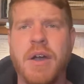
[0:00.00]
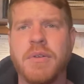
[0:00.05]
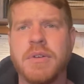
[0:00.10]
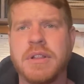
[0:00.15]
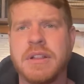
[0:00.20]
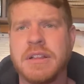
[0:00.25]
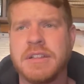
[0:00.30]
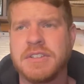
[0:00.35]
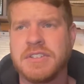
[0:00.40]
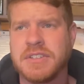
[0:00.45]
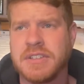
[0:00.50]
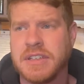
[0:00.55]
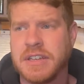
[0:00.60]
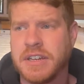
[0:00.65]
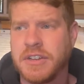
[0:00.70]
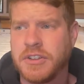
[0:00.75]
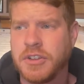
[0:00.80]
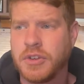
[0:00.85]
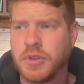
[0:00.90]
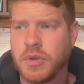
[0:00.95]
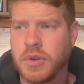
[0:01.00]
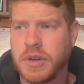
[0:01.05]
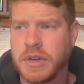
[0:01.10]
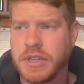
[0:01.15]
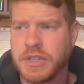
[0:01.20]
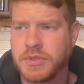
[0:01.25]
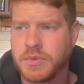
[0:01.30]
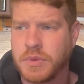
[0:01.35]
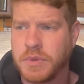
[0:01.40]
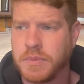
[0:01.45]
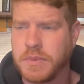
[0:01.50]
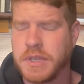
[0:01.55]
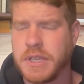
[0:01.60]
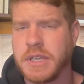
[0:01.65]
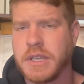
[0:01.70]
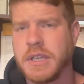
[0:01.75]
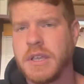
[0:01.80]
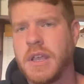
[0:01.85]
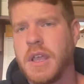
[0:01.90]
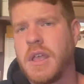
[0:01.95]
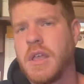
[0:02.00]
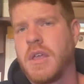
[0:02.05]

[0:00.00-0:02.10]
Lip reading: well insulated the door is would be